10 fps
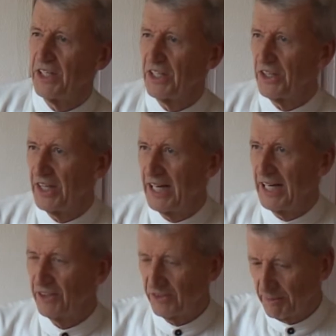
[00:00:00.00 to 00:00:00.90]

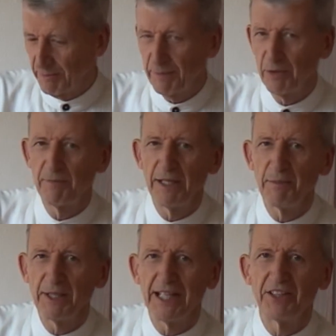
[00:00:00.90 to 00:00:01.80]
that some people may
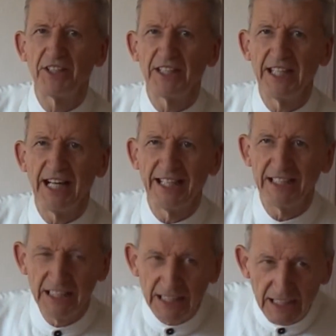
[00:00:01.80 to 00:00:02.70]
be getting the
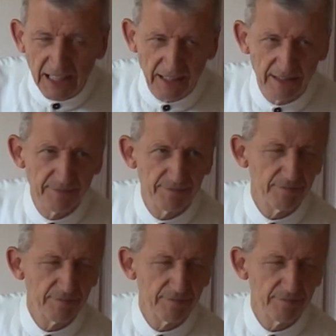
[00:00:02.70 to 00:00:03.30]
idea